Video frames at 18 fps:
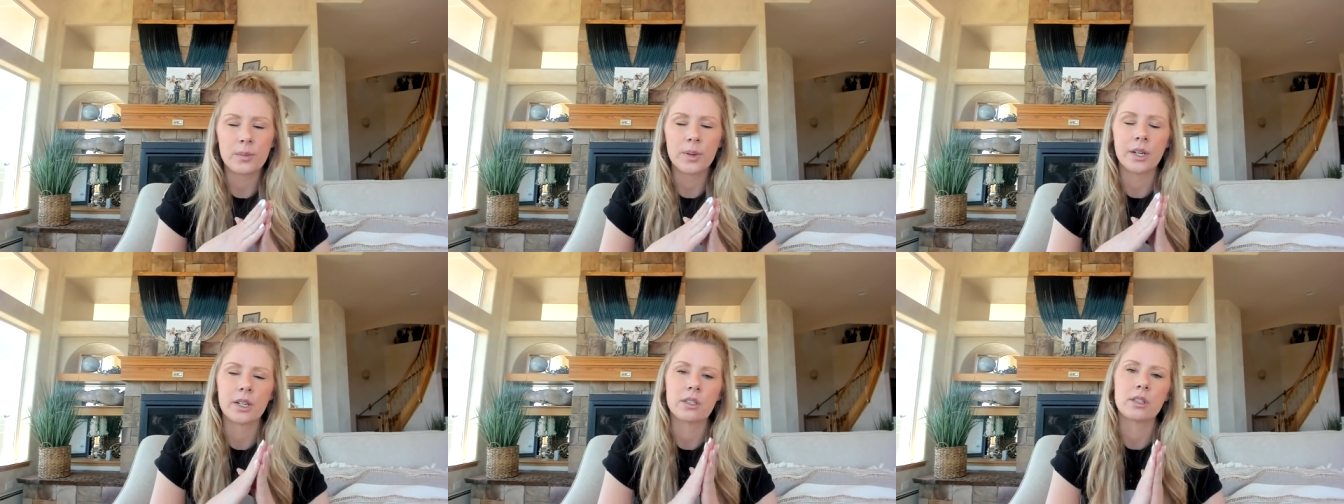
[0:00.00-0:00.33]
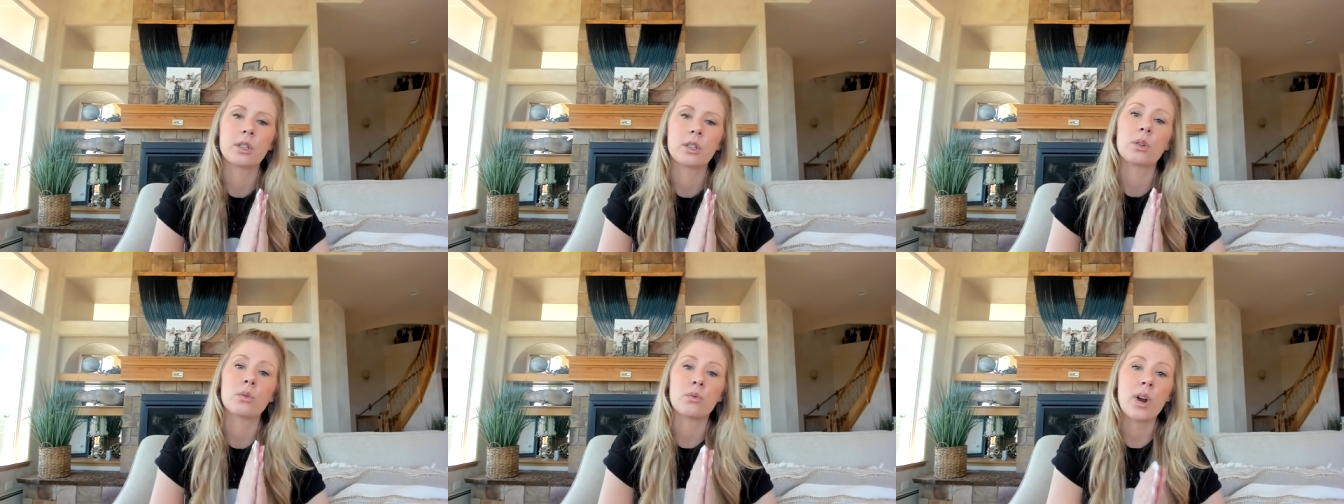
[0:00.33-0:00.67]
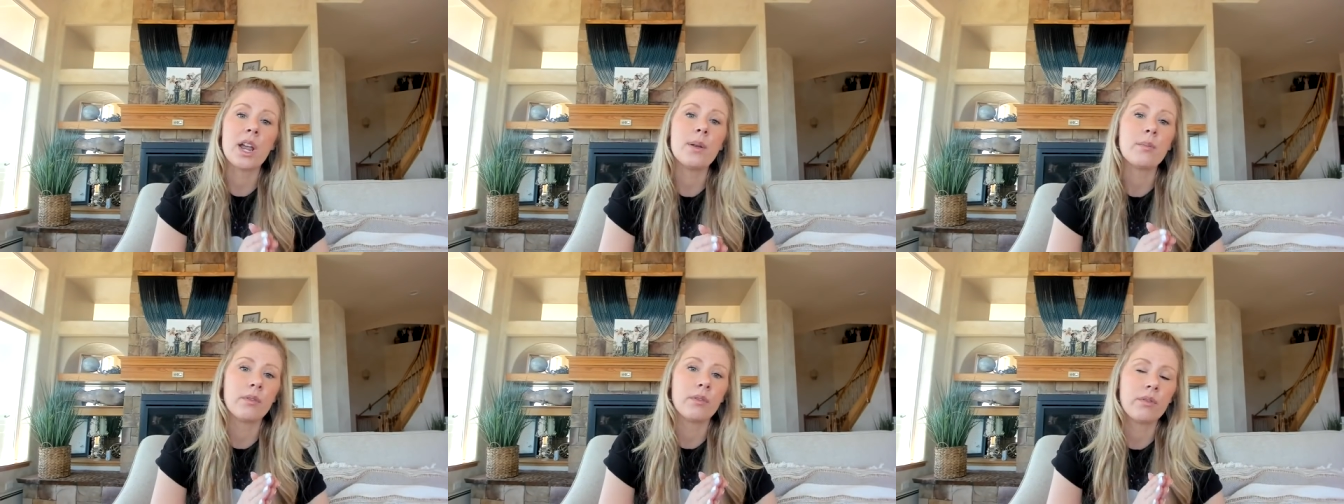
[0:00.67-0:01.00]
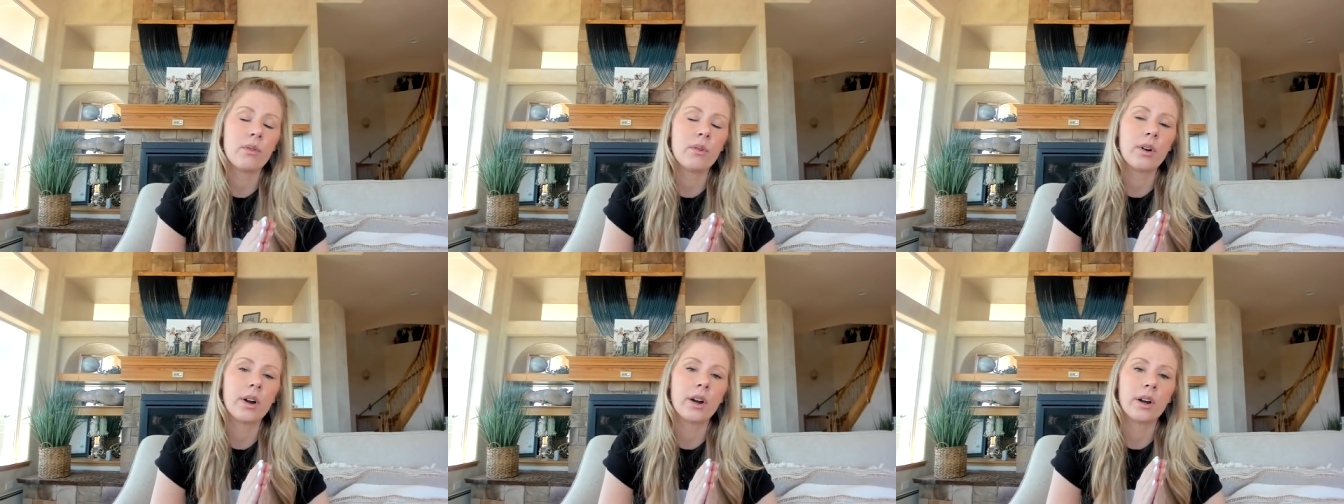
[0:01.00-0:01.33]
because this was right
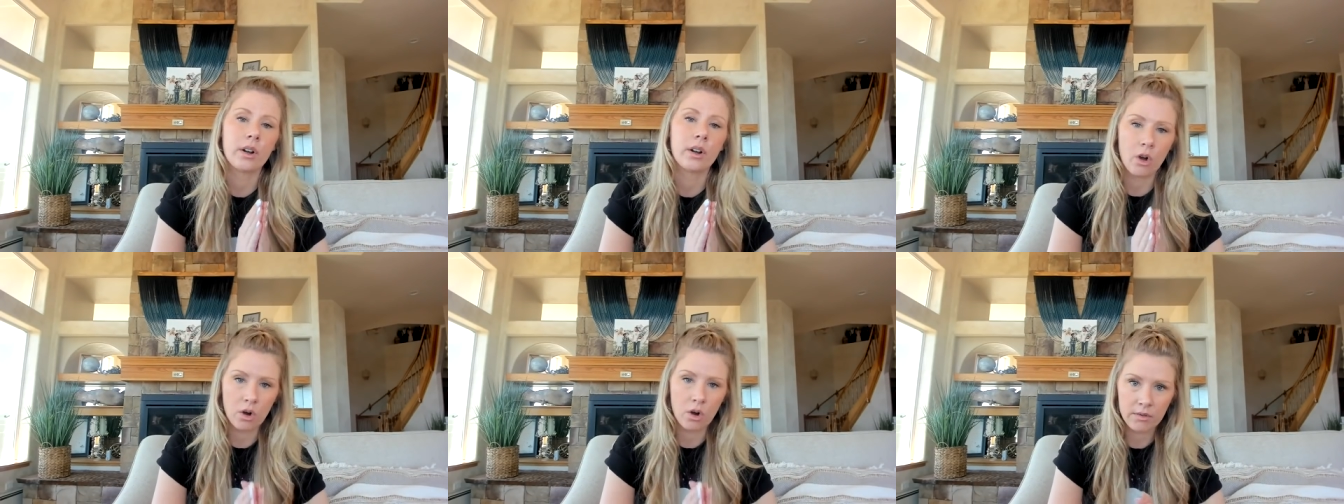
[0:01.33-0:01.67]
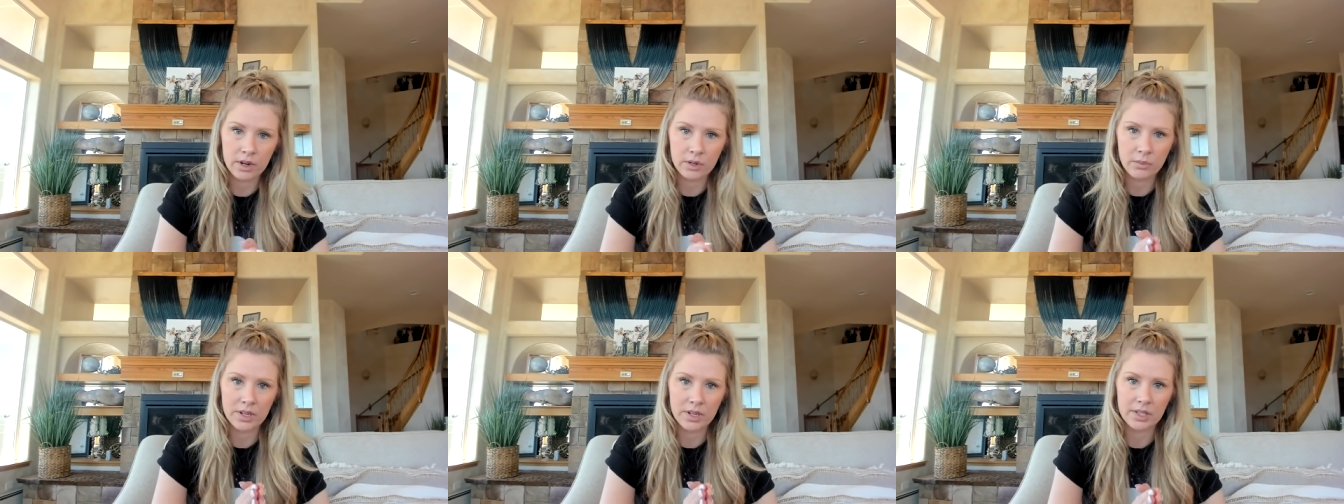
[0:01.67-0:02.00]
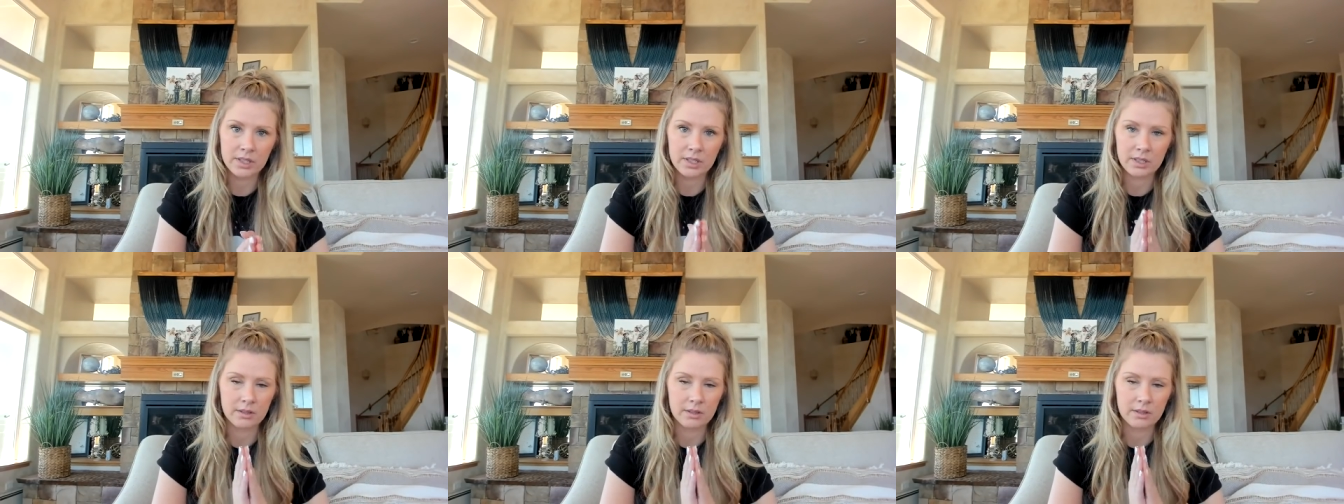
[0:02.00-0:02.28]
before COVID was,